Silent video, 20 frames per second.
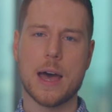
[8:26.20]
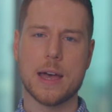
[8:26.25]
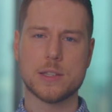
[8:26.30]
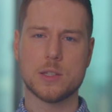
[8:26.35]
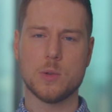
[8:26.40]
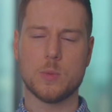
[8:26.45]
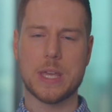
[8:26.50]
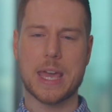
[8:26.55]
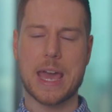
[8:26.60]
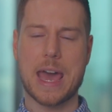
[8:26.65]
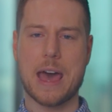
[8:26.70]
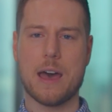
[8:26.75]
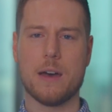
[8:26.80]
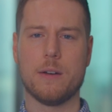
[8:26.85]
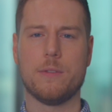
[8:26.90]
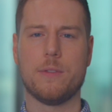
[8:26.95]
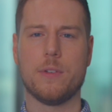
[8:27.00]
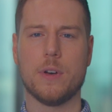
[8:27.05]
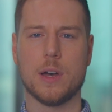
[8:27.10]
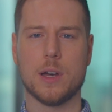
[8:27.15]
So we
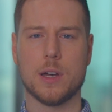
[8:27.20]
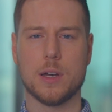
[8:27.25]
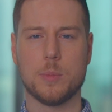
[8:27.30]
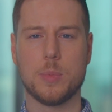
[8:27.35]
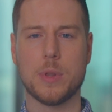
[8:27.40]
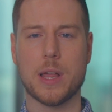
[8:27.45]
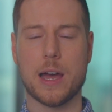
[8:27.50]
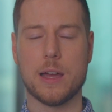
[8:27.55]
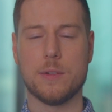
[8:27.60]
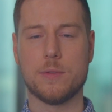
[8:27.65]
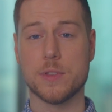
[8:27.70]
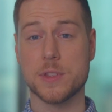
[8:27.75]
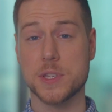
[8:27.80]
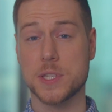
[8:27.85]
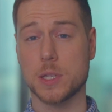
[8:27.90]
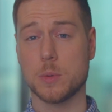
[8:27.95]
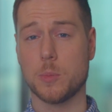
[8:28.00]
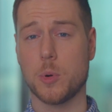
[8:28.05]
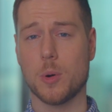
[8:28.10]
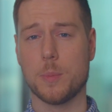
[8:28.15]
have applied for the
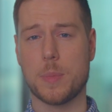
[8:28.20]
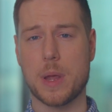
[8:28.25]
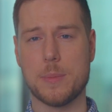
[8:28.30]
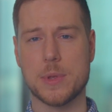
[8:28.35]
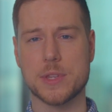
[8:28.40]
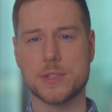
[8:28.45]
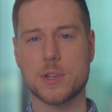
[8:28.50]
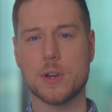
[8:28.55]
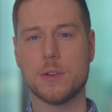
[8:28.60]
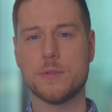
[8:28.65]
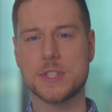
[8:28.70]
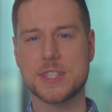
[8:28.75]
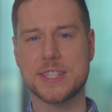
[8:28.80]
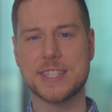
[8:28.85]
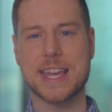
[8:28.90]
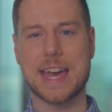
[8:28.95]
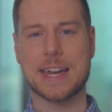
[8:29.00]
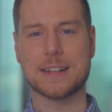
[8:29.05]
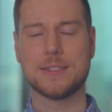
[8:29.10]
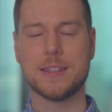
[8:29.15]
Singapore Payment
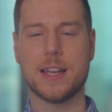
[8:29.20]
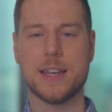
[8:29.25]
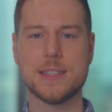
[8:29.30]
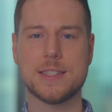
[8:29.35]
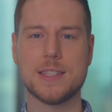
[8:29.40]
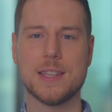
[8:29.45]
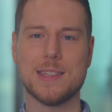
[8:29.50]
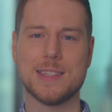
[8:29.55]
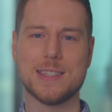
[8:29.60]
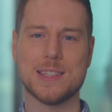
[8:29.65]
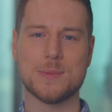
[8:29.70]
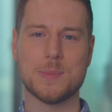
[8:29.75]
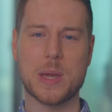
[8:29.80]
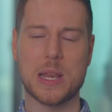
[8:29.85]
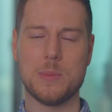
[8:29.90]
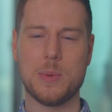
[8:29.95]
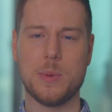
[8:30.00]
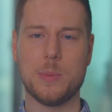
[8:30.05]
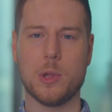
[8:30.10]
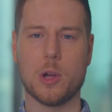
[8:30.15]
Services Act license, as
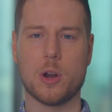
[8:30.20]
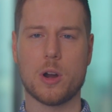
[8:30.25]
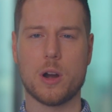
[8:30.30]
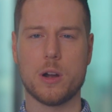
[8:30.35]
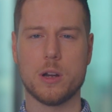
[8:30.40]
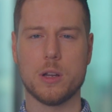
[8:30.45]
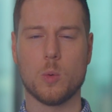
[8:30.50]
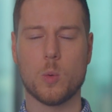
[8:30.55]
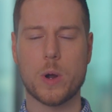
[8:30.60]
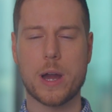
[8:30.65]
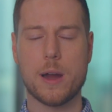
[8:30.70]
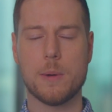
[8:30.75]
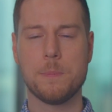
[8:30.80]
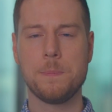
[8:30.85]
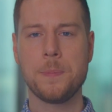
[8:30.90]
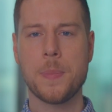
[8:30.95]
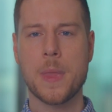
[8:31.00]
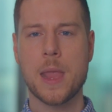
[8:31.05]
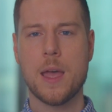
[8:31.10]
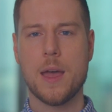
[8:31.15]
many people are already aware,